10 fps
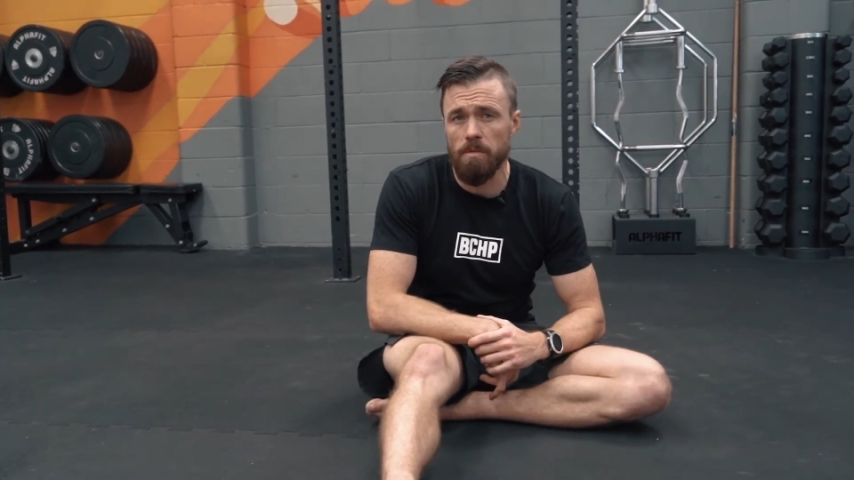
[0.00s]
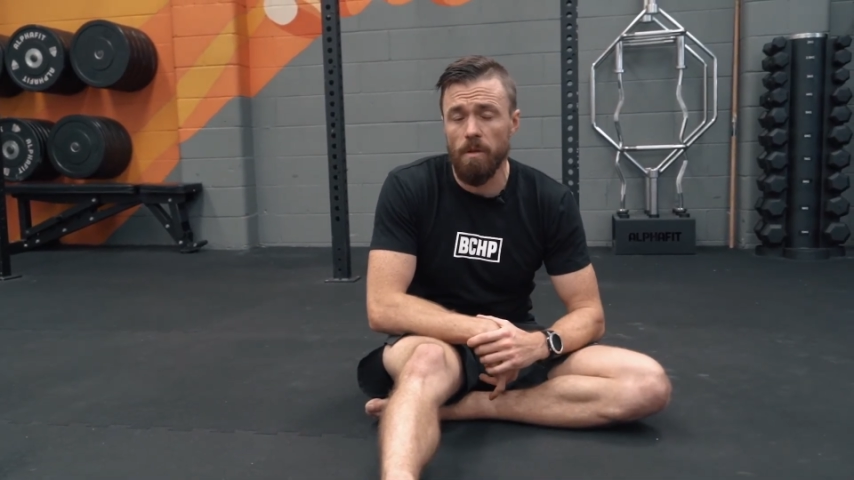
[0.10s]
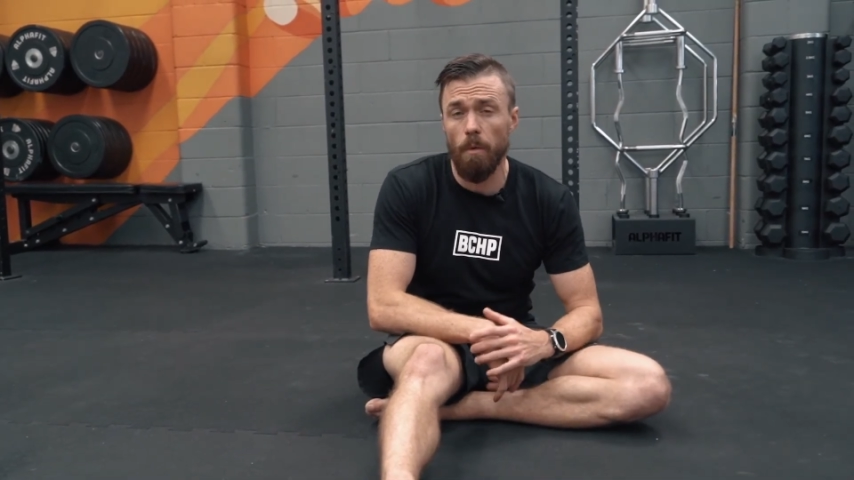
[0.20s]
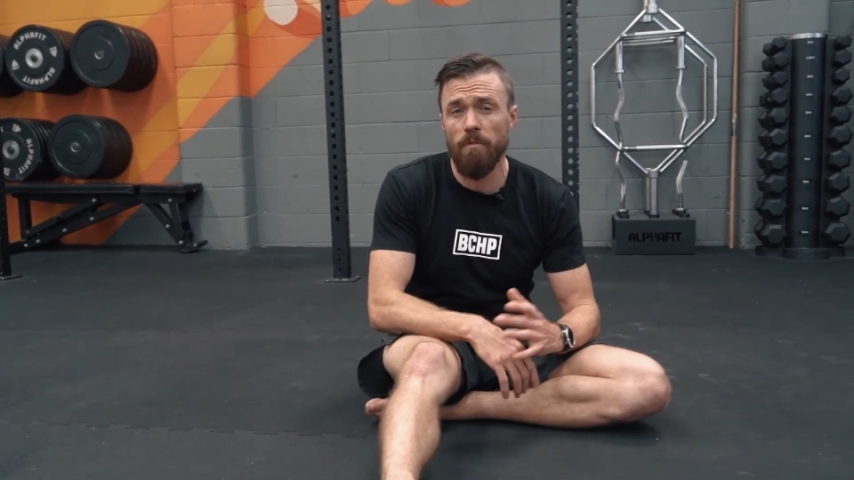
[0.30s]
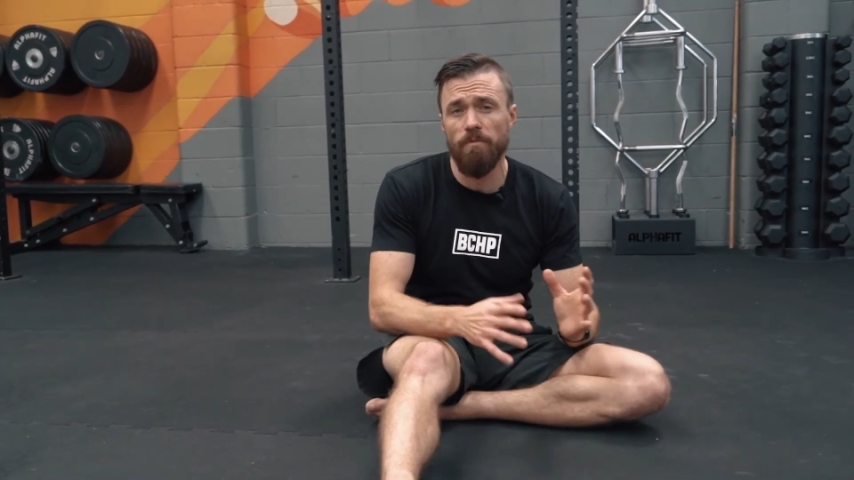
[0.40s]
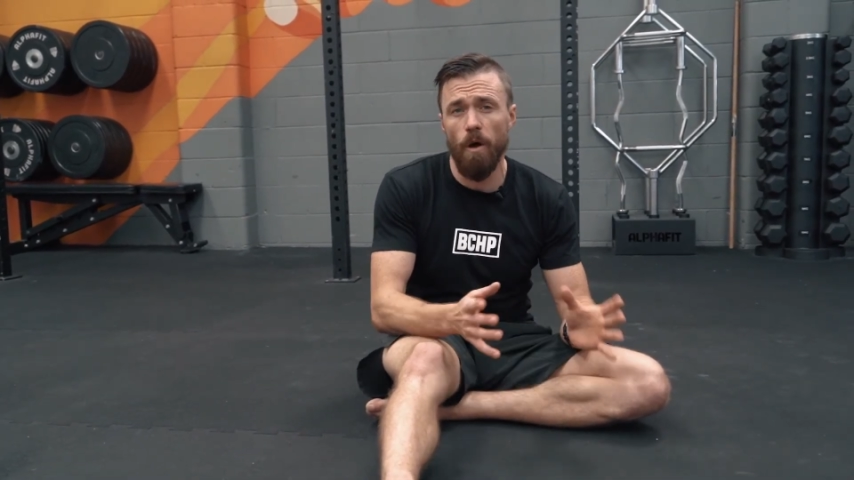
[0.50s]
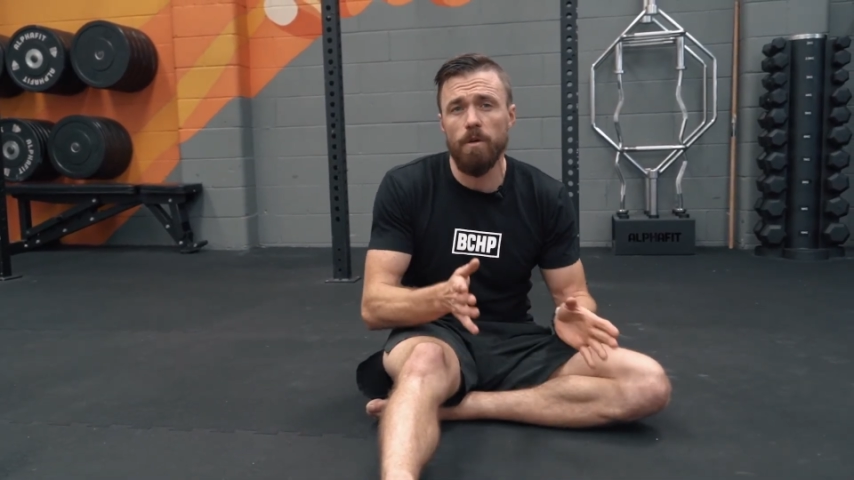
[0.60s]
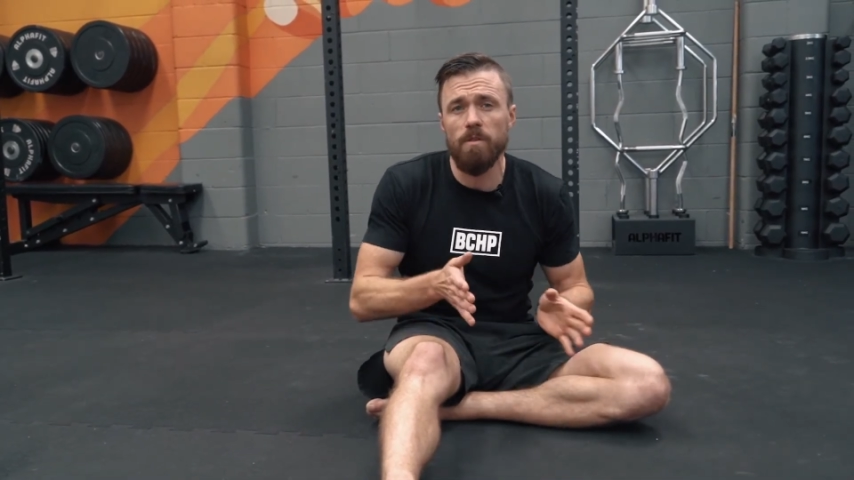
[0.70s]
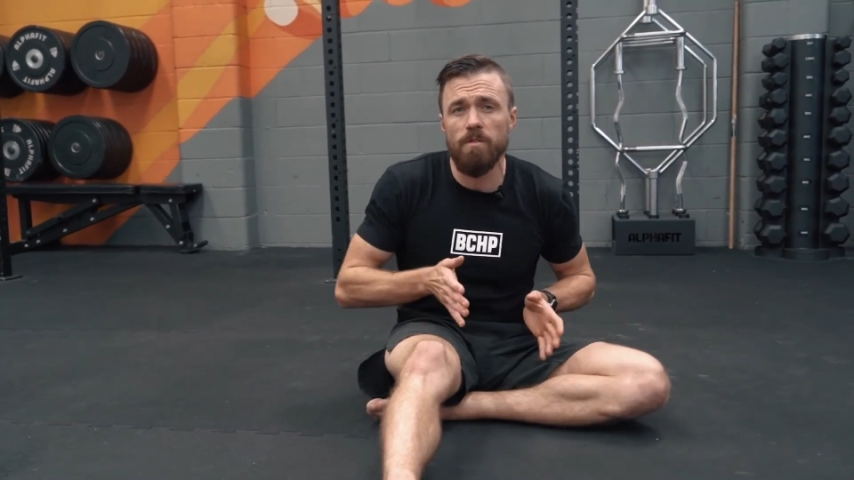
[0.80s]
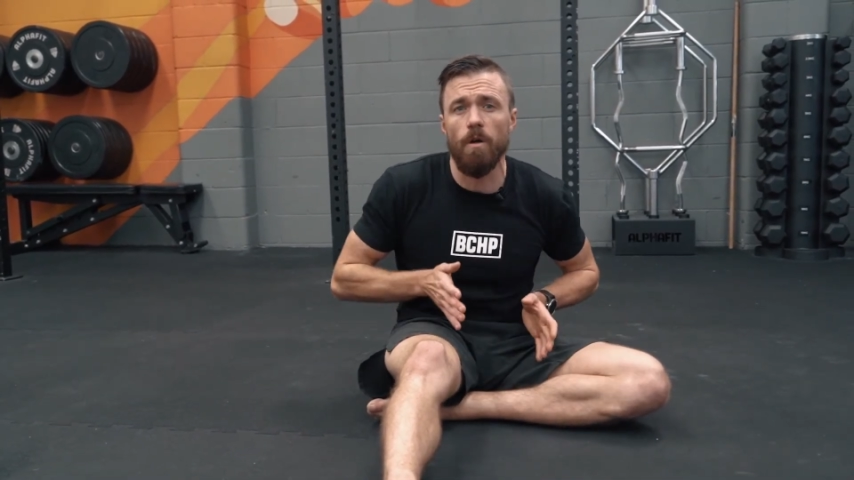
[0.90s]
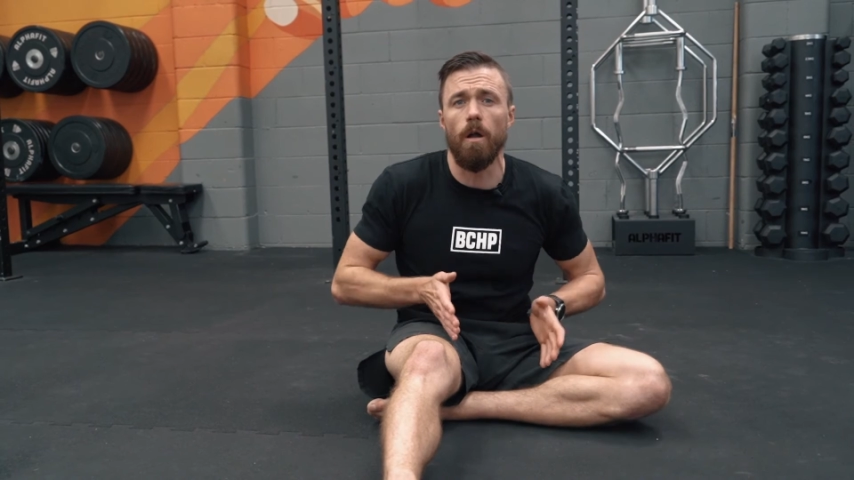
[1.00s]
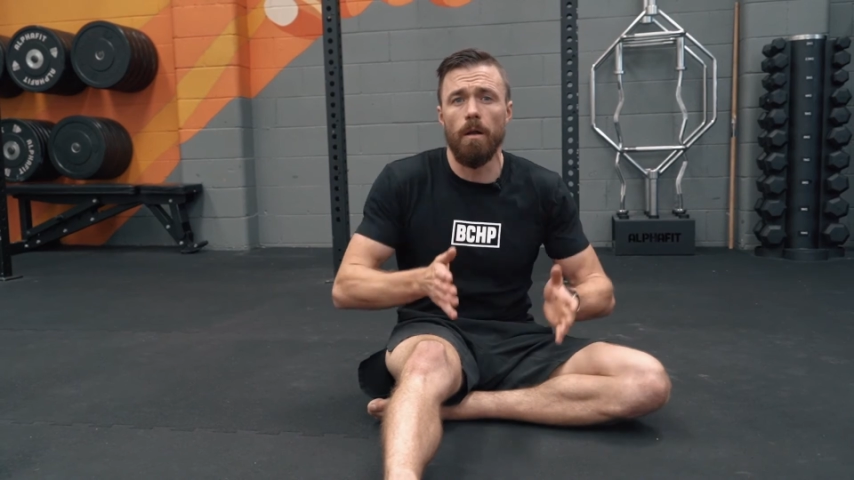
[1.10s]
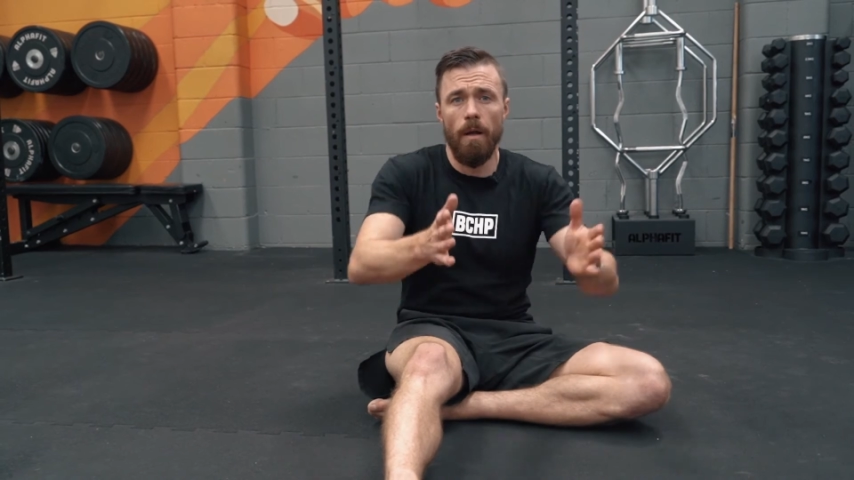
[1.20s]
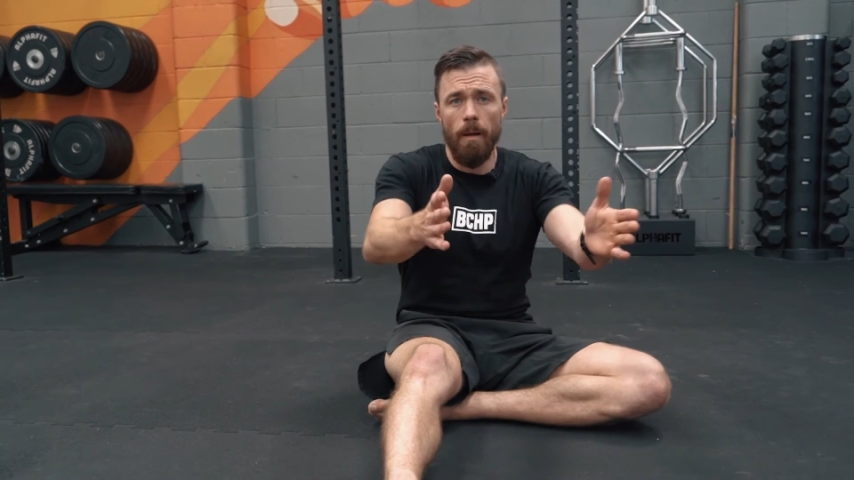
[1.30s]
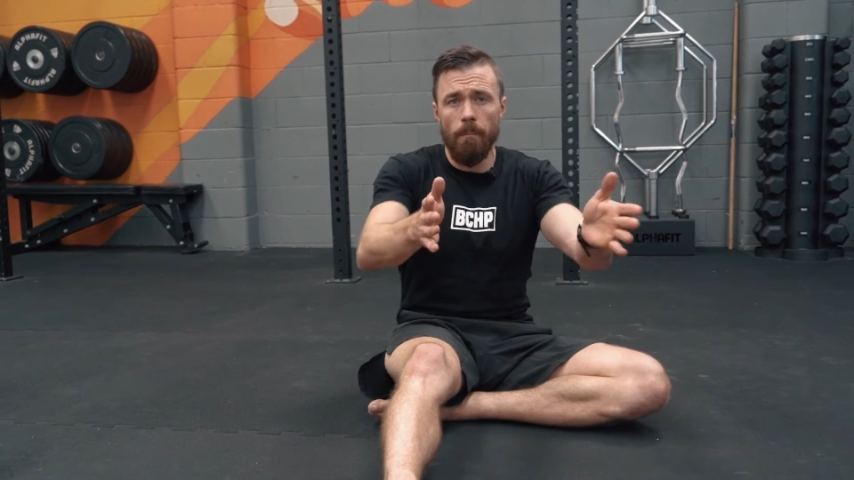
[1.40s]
So we focused on